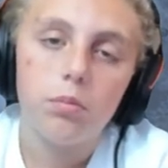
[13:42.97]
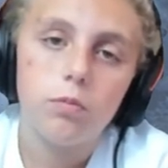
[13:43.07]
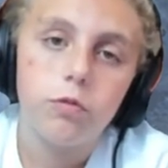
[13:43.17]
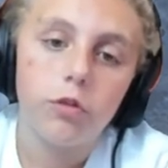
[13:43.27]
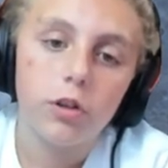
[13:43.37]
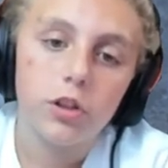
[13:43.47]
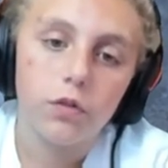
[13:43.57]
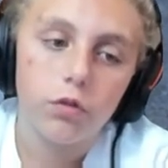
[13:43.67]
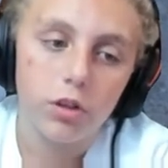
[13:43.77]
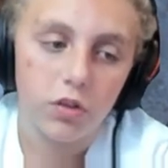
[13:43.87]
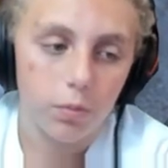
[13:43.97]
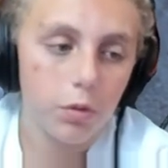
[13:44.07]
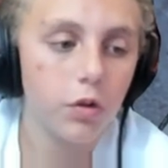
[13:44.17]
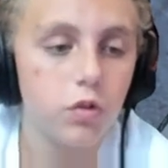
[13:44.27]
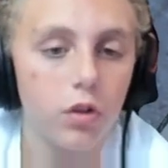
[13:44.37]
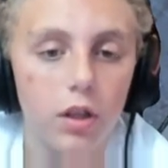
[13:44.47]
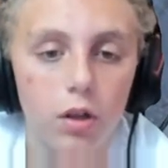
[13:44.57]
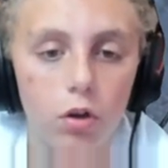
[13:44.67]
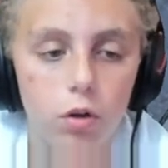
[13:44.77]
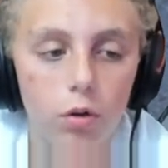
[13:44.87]
for whatever reason, because
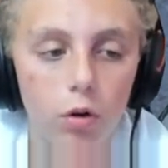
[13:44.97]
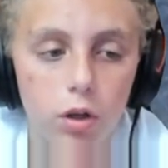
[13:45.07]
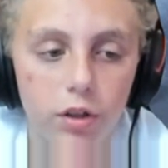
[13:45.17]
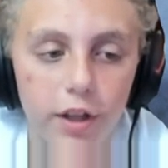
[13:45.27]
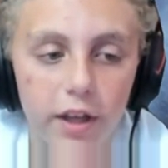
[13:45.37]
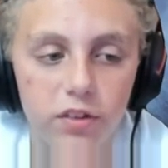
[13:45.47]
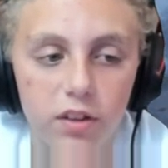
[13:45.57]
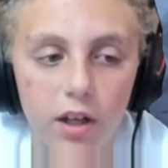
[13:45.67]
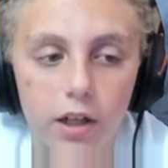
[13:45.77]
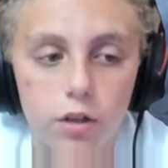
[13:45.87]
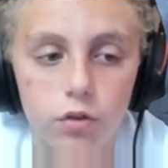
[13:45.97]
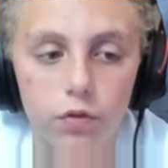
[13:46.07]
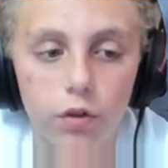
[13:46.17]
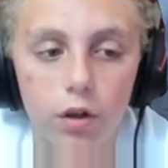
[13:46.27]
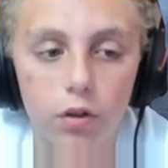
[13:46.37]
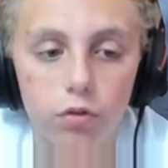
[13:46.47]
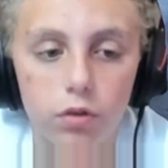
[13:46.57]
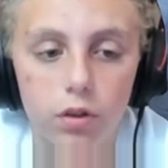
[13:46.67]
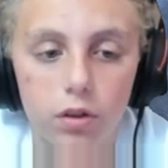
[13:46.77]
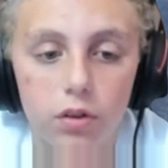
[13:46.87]
99 out of
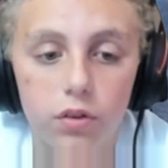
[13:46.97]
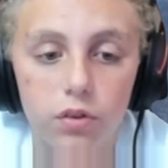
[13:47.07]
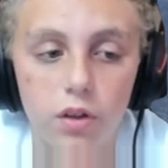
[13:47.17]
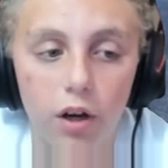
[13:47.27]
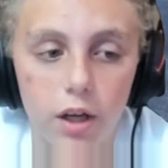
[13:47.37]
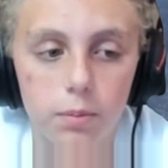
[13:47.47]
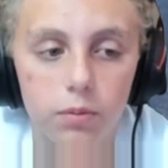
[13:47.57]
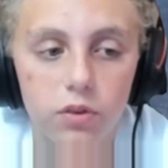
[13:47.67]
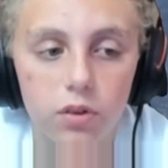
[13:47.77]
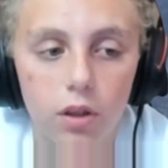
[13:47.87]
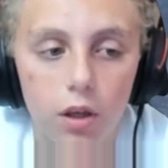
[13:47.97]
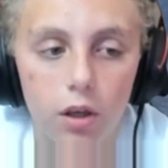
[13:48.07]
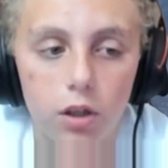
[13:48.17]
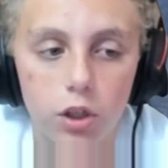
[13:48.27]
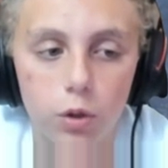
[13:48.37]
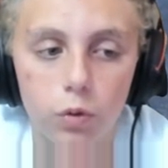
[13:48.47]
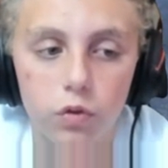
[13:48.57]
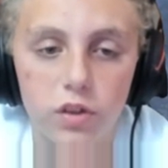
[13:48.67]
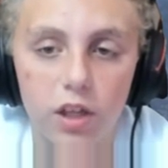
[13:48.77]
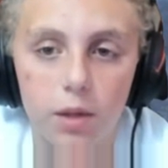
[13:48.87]
100 times you
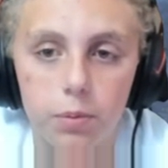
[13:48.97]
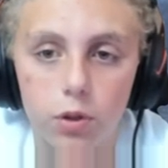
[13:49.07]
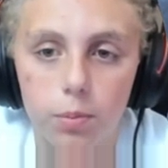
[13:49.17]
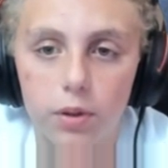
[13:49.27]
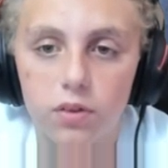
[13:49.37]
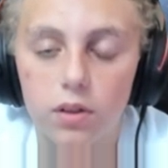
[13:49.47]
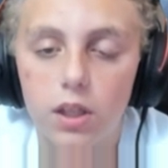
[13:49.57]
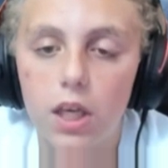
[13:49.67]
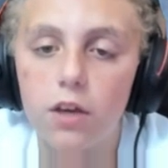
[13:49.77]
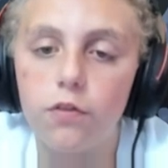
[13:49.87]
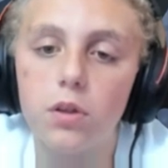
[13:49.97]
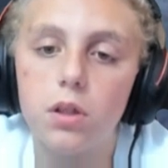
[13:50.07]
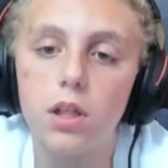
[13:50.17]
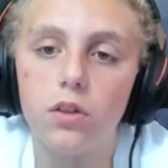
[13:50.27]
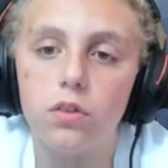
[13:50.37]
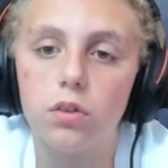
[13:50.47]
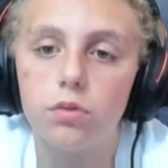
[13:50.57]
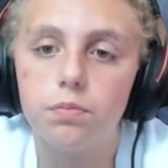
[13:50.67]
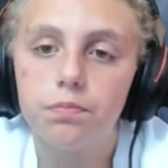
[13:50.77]
use the APU. But if you need to